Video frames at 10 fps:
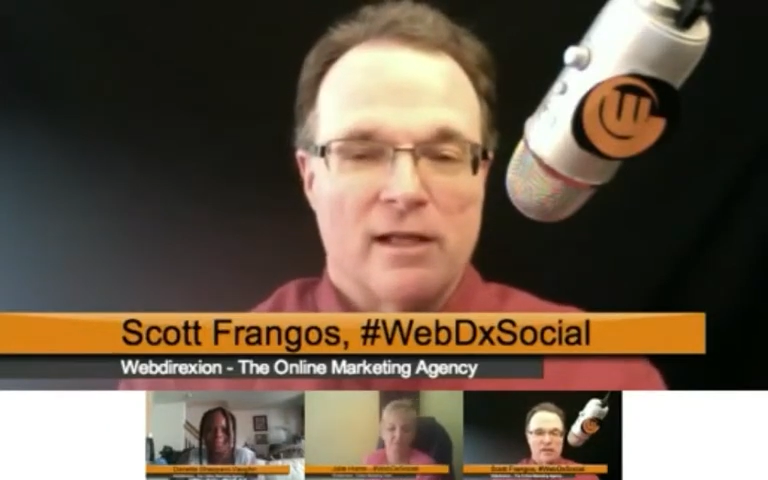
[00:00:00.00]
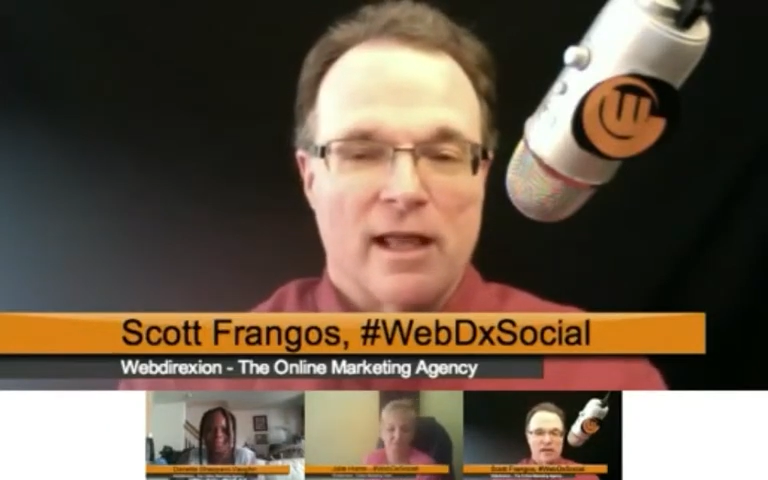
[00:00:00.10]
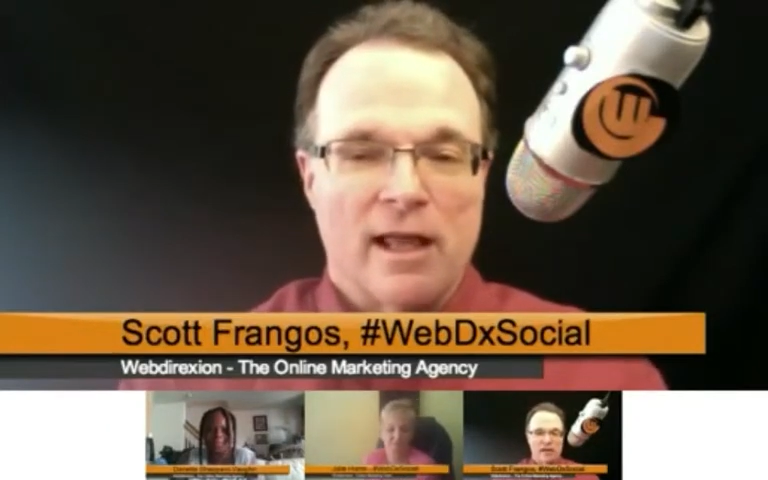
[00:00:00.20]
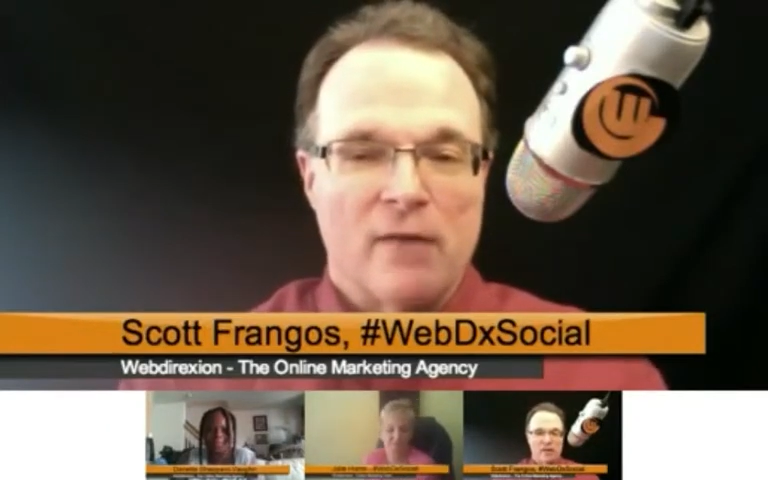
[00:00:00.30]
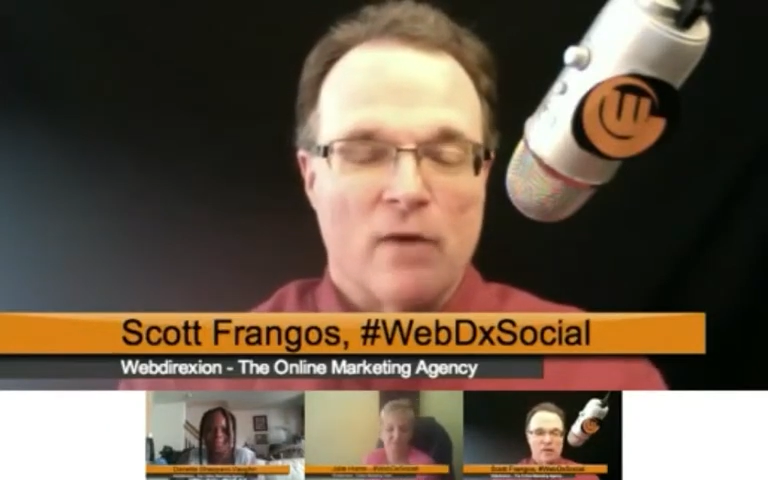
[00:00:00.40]

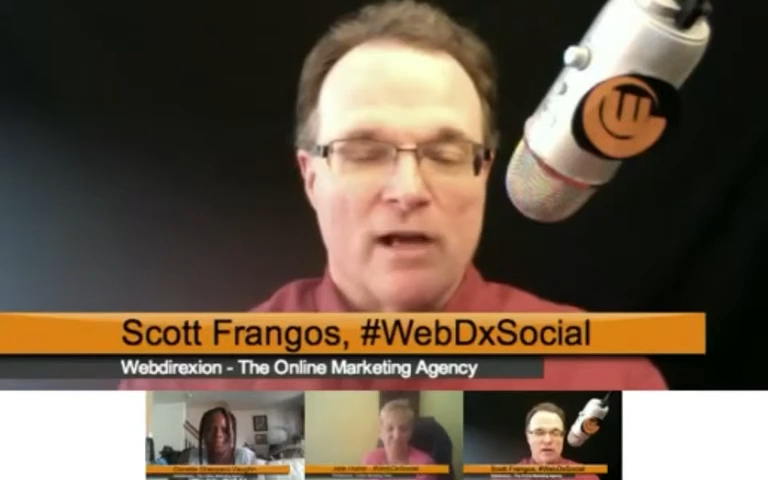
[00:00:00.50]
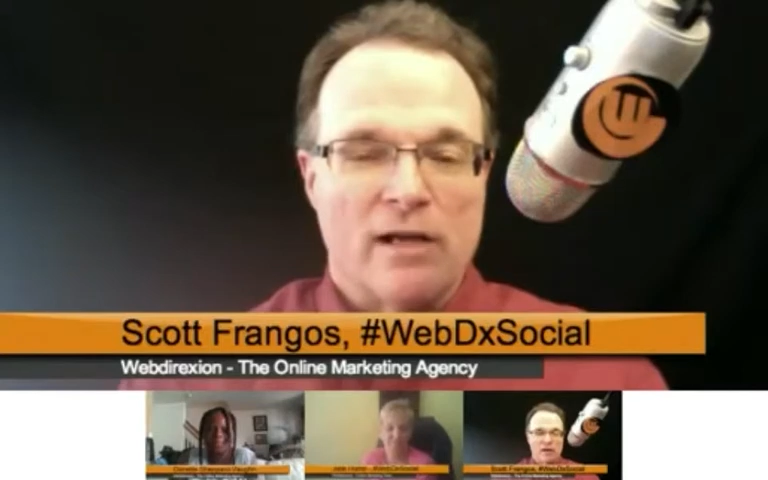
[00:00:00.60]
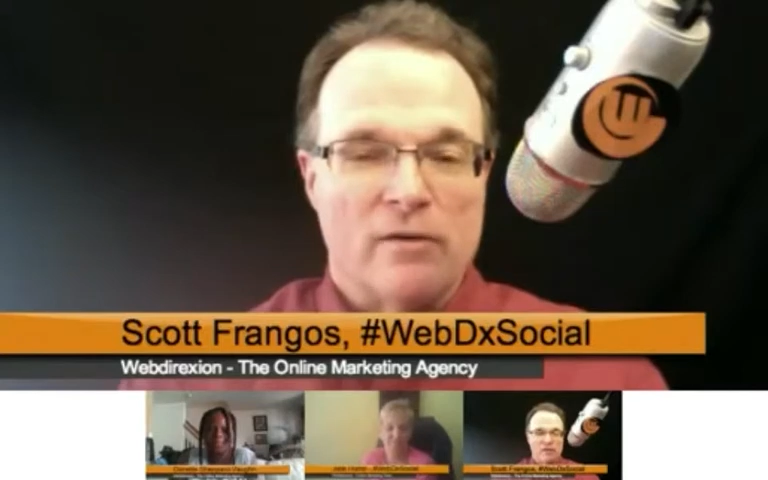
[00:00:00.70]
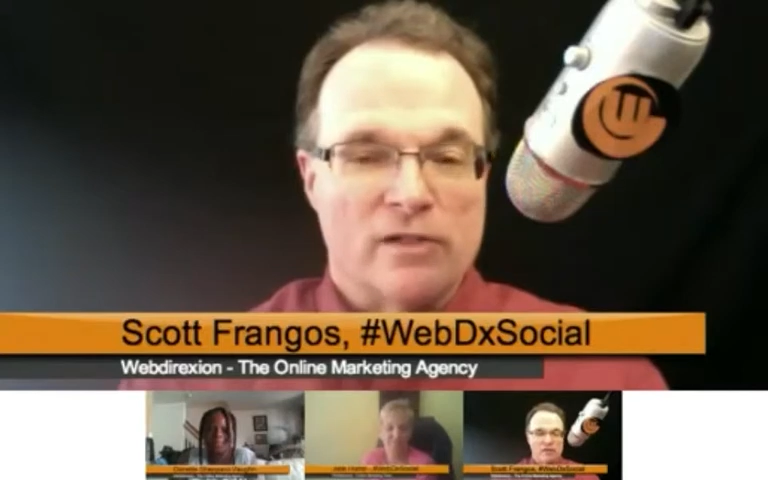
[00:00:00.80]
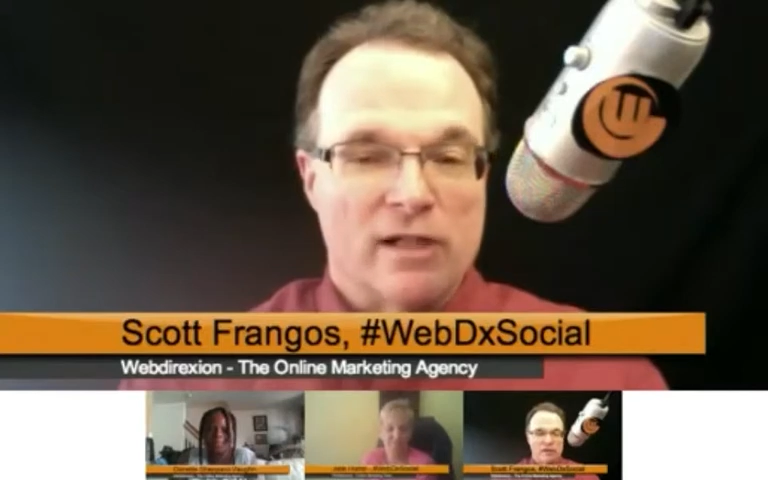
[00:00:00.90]
and
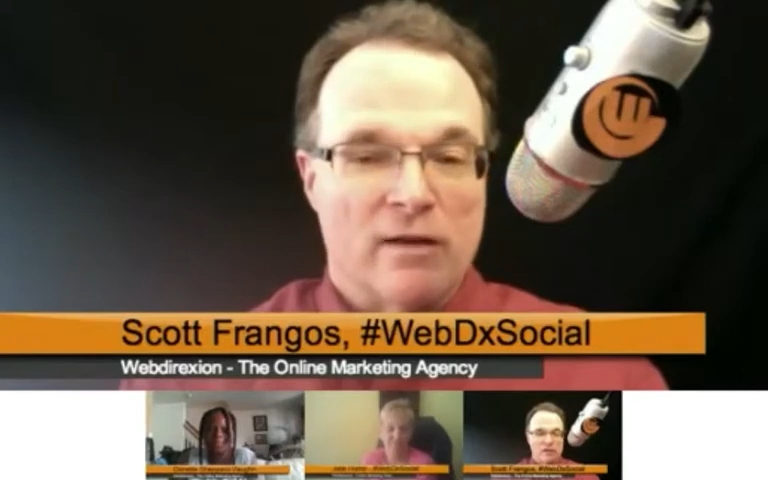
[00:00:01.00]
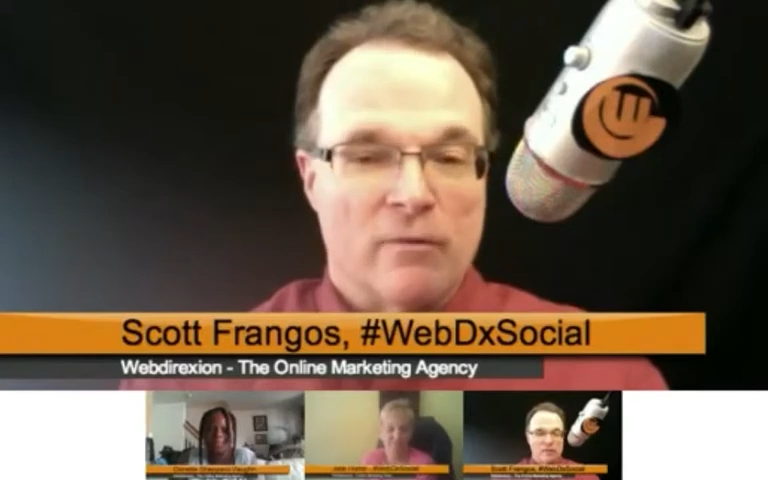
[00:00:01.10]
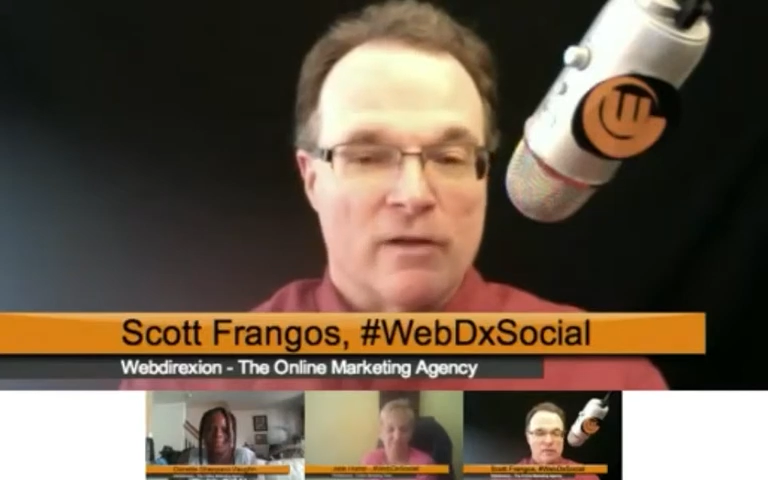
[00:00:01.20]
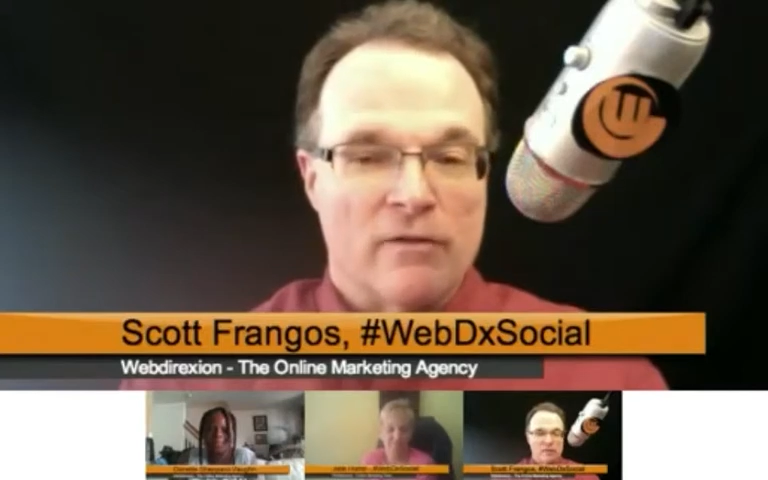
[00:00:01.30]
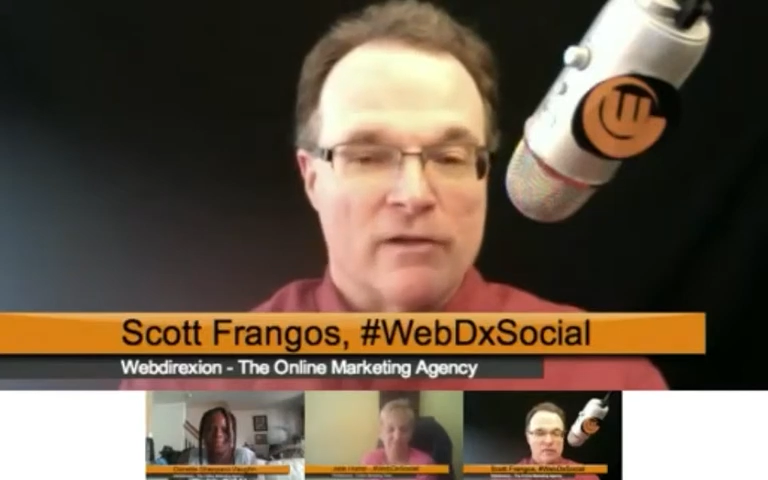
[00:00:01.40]
Wendy, who's
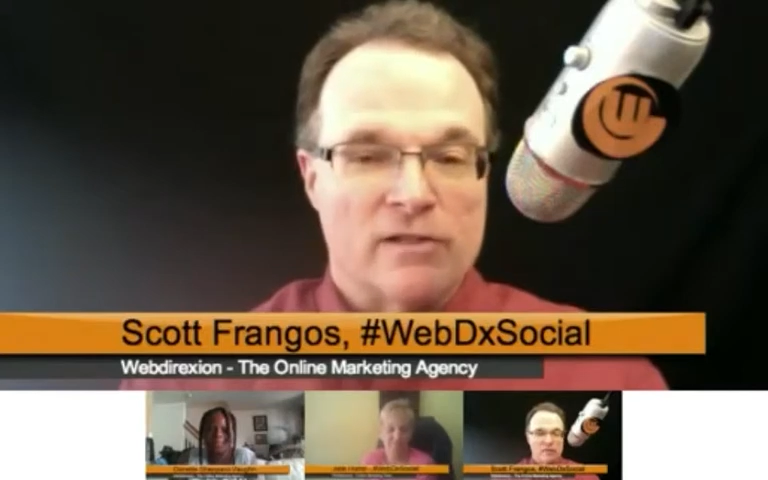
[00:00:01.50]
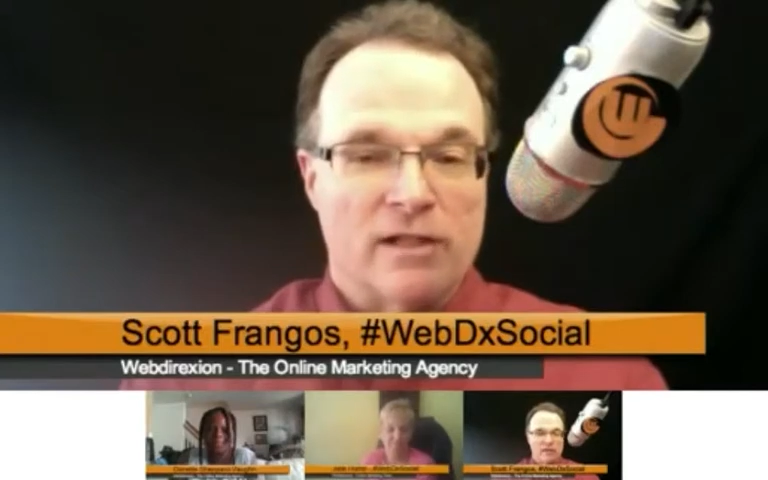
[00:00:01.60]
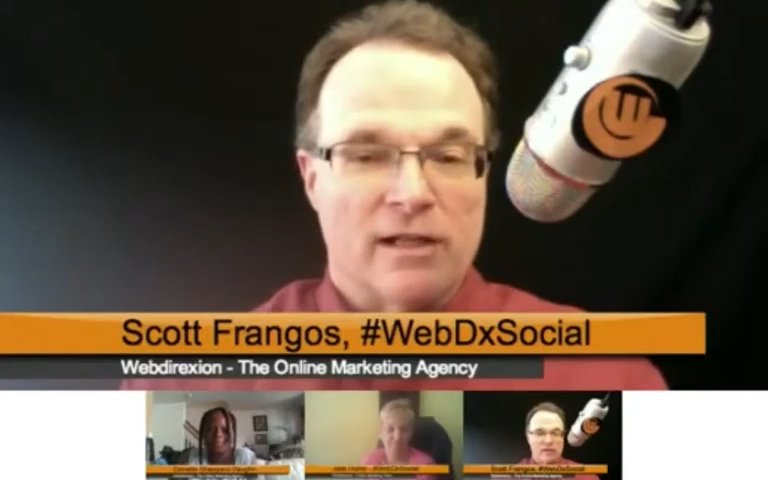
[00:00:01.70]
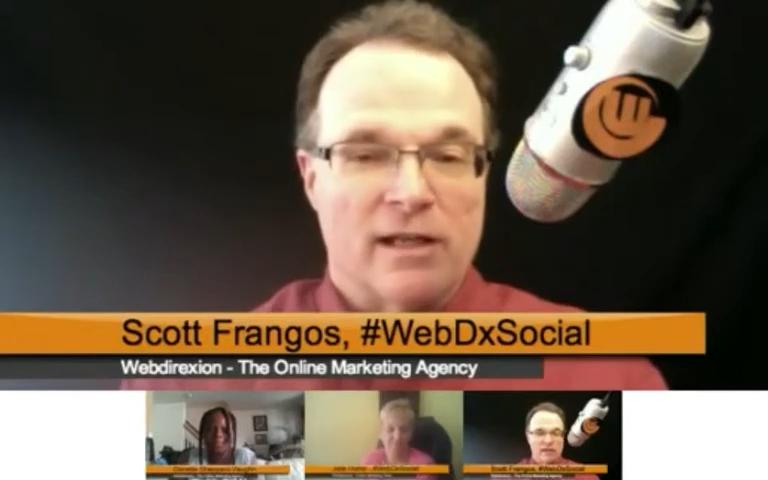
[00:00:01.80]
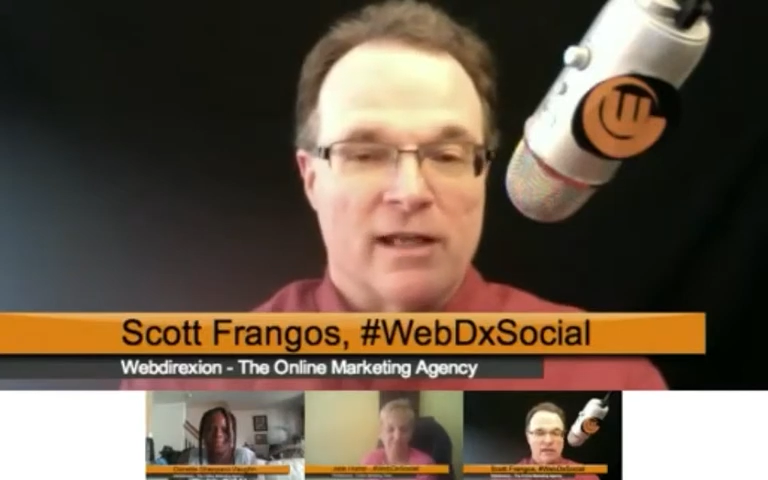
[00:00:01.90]
not with us
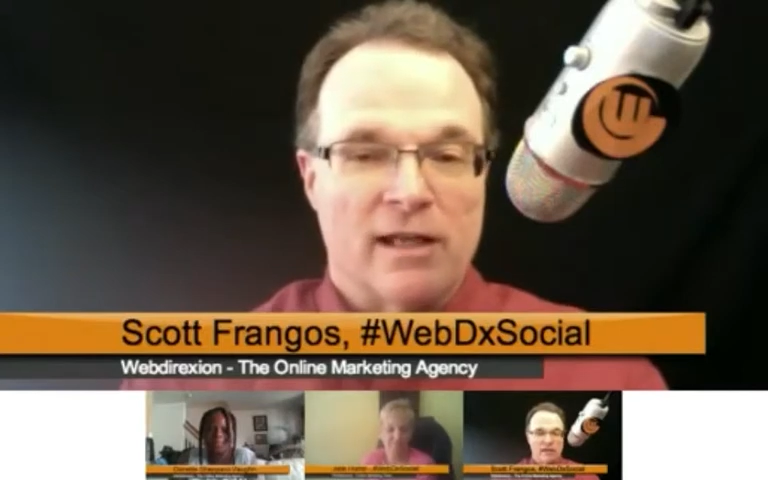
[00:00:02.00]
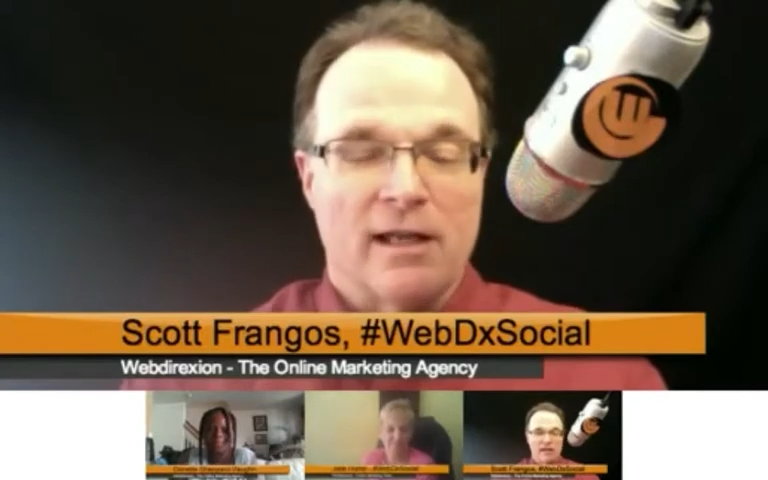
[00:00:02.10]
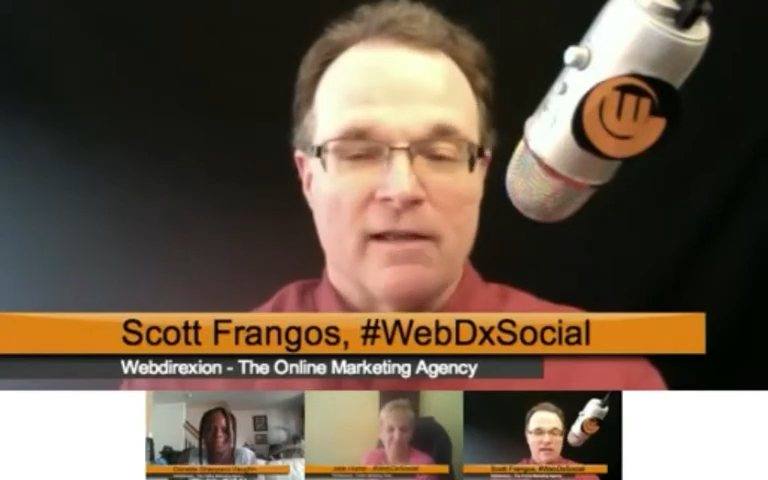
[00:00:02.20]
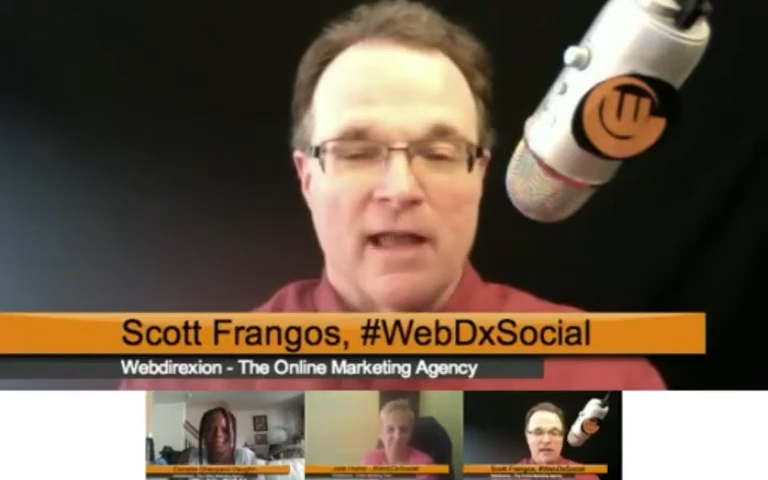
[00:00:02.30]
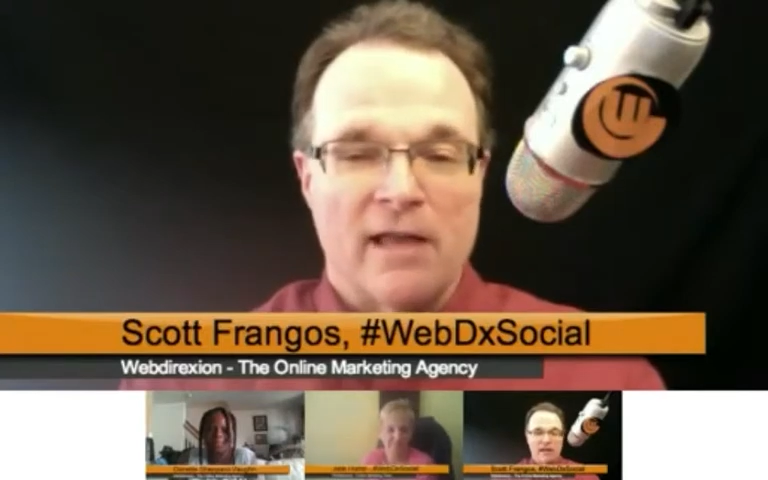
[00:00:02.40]
today,